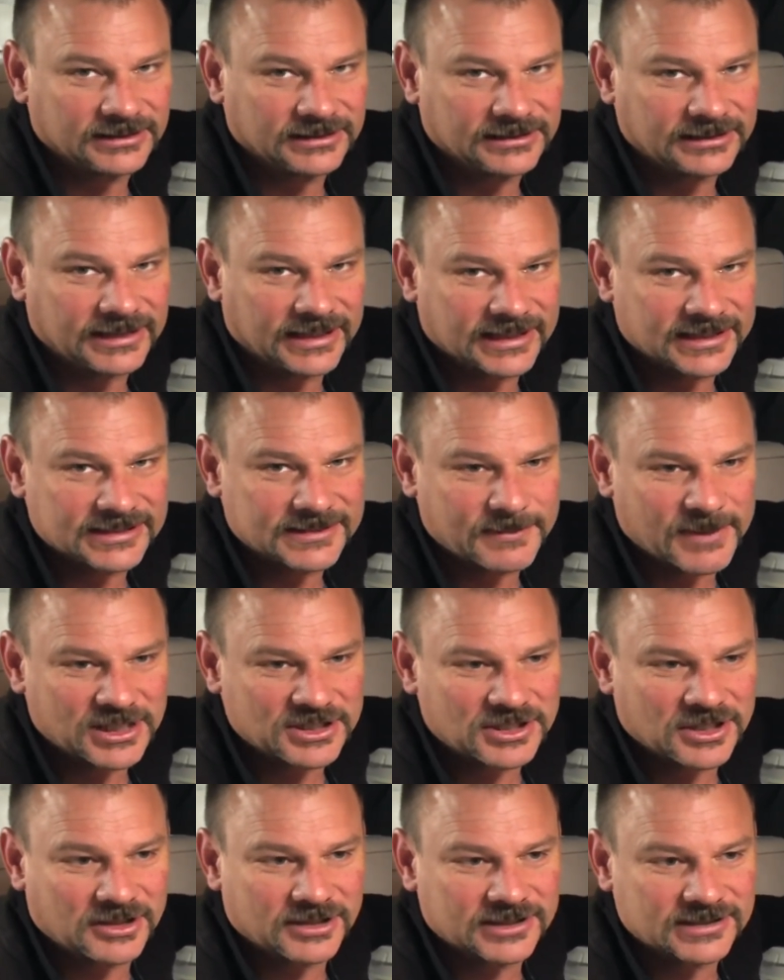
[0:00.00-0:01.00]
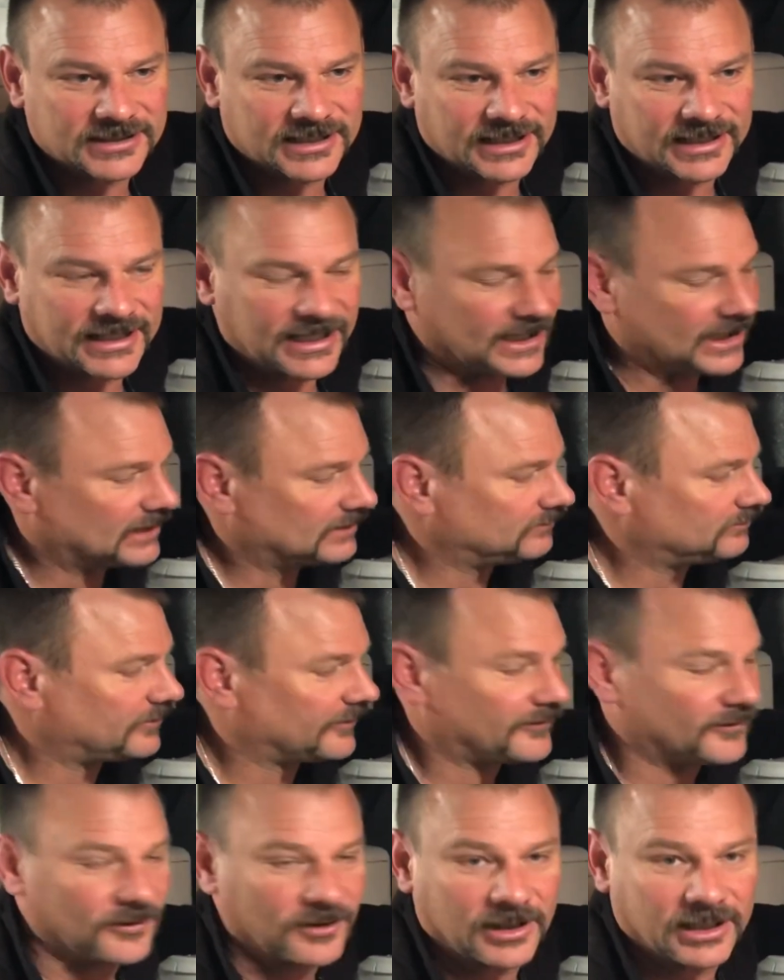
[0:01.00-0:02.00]
get as much out as I can
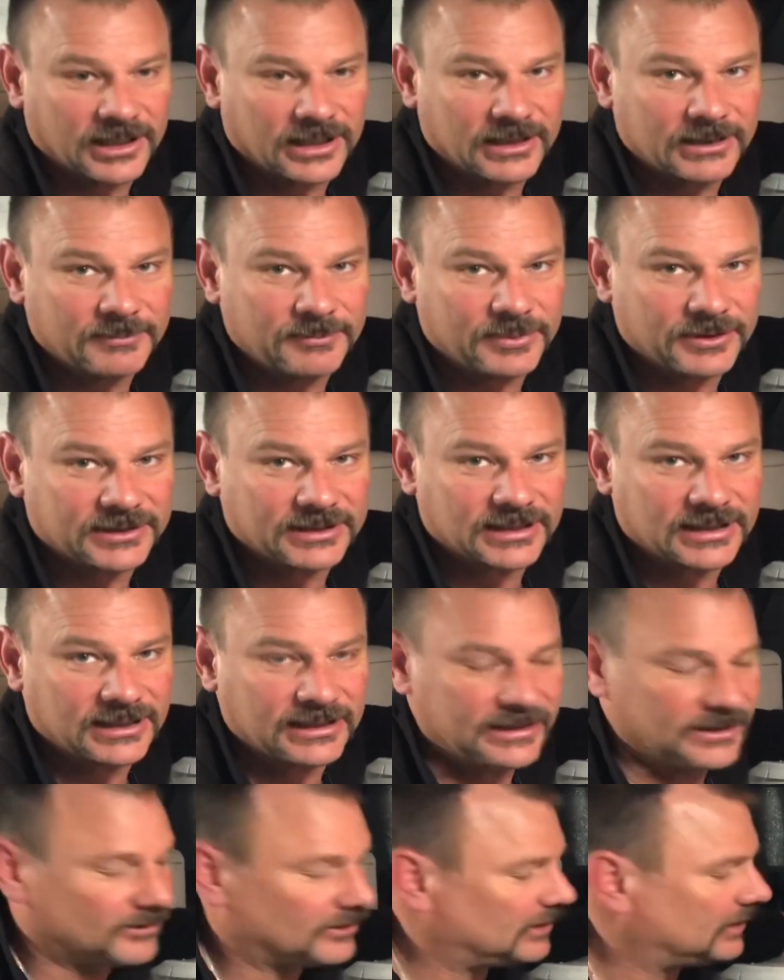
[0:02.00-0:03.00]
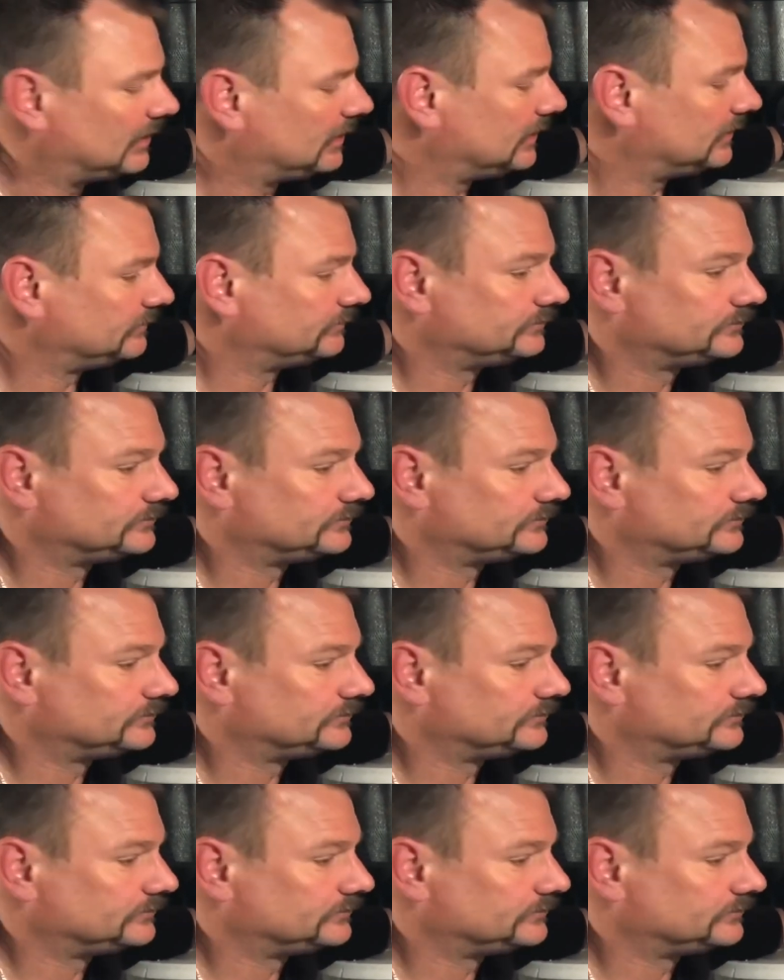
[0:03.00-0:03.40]
before I put the clean oil in.